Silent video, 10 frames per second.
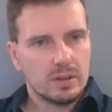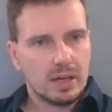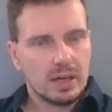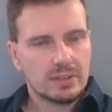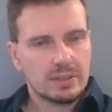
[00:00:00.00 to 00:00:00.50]

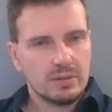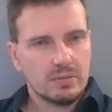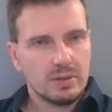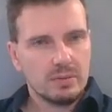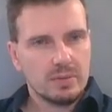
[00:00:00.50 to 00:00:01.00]
And so
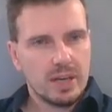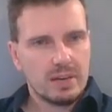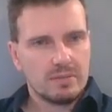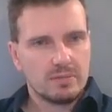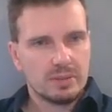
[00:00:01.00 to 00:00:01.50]
what do we
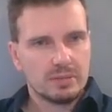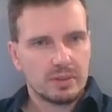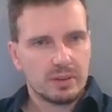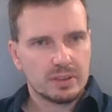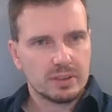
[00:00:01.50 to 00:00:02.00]
have? We've
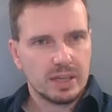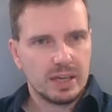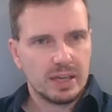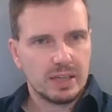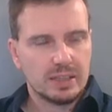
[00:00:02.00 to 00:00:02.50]
got
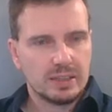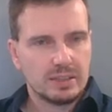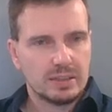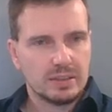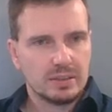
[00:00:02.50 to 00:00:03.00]

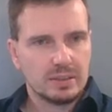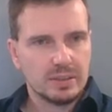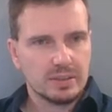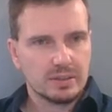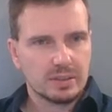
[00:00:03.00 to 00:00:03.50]

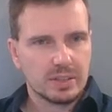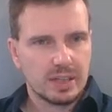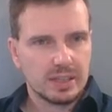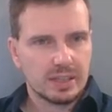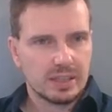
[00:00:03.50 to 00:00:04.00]
this looks
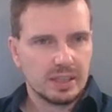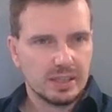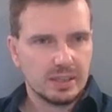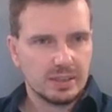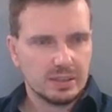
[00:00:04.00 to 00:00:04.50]
like
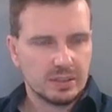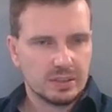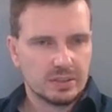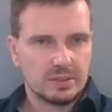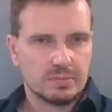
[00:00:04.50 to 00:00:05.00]
a
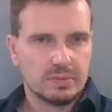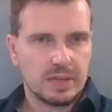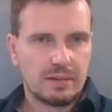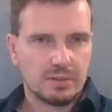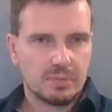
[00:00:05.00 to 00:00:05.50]

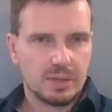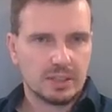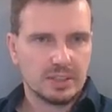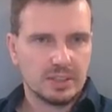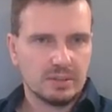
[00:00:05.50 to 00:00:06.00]

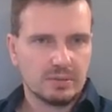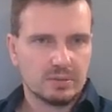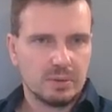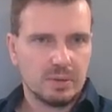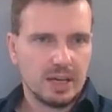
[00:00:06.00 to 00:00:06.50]
arithmetic sequence
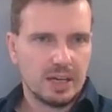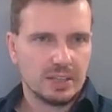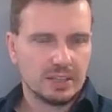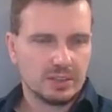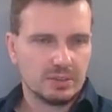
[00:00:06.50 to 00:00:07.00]
where we're
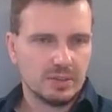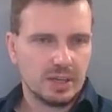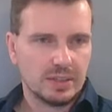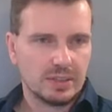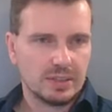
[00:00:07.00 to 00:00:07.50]
adding
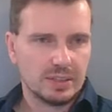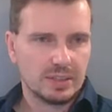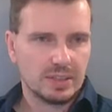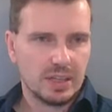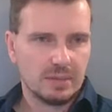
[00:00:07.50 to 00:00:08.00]
2/9 each
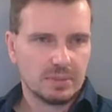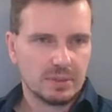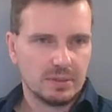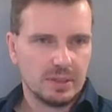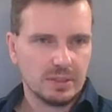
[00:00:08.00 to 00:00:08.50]
time.
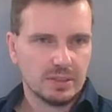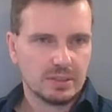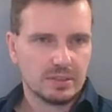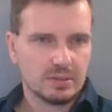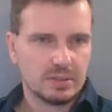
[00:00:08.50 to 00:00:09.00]
So let's
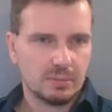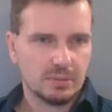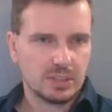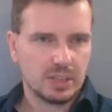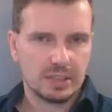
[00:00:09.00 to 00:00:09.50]
just double
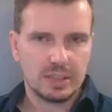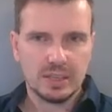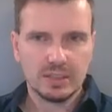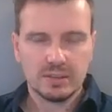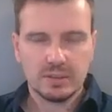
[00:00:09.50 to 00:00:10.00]
check
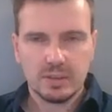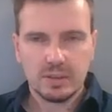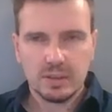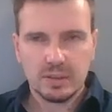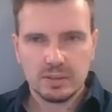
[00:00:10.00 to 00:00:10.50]
that.
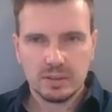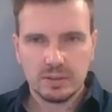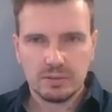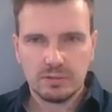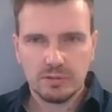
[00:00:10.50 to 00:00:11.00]
So
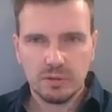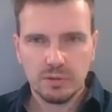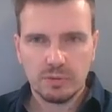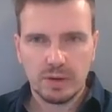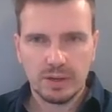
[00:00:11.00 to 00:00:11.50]
the
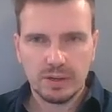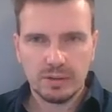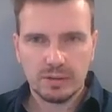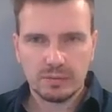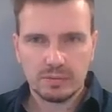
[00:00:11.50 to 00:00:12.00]
fourth
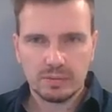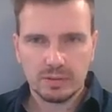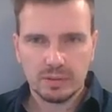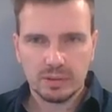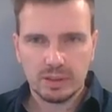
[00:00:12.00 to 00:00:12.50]
one,
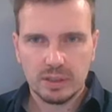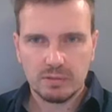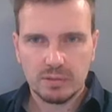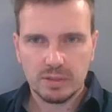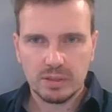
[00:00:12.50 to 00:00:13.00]
if
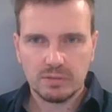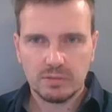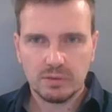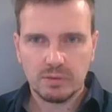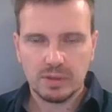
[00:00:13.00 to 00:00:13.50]
we did a
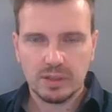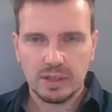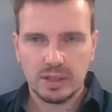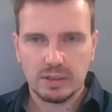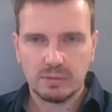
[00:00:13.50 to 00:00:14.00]
fourth one
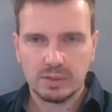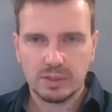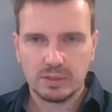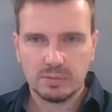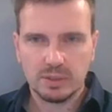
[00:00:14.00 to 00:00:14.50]
here, it would
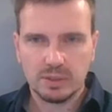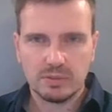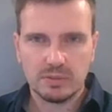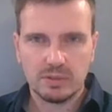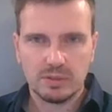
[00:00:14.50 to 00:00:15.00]
still be
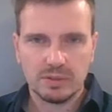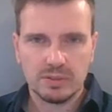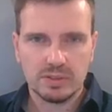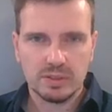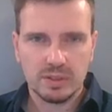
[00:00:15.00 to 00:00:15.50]
2/3